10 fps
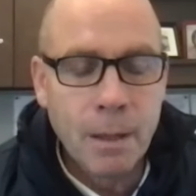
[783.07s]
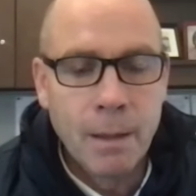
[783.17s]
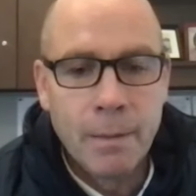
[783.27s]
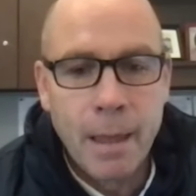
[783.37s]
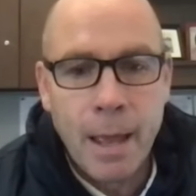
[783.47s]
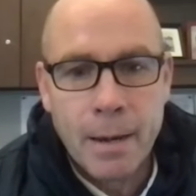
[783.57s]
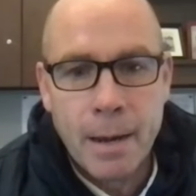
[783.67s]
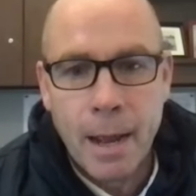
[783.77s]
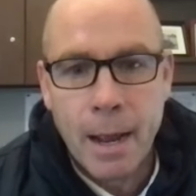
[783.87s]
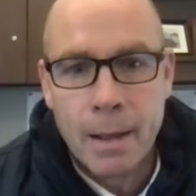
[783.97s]
And
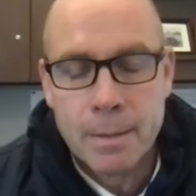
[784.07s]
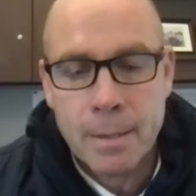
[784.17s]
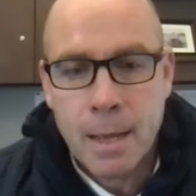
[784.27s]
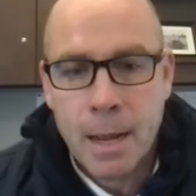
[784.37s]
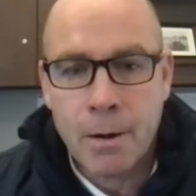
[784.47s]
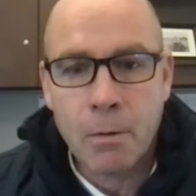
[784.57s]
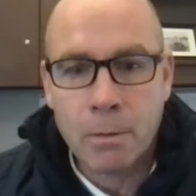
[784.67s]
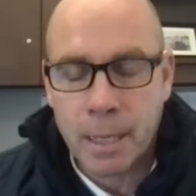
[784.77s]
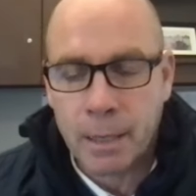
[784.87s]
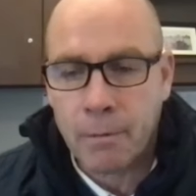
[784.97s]
then I know it
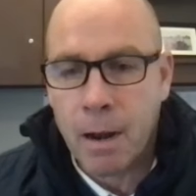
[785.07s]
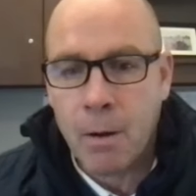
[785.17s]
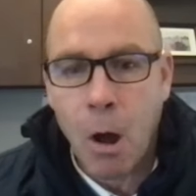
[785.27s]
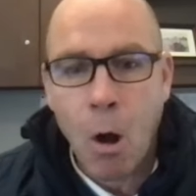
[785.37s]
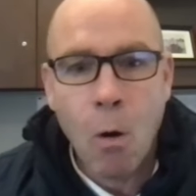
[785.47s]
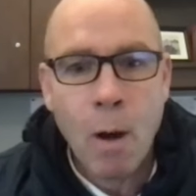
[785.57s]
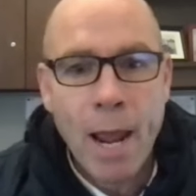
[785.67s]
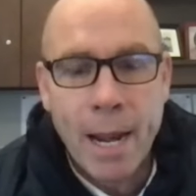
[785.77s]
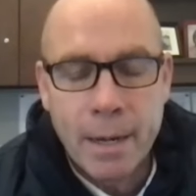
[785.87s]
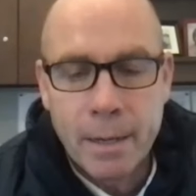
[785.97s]
was like around
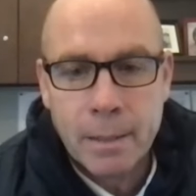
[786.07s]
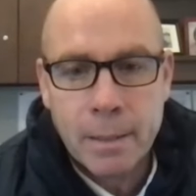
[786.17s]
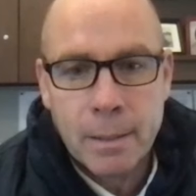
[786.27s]
08,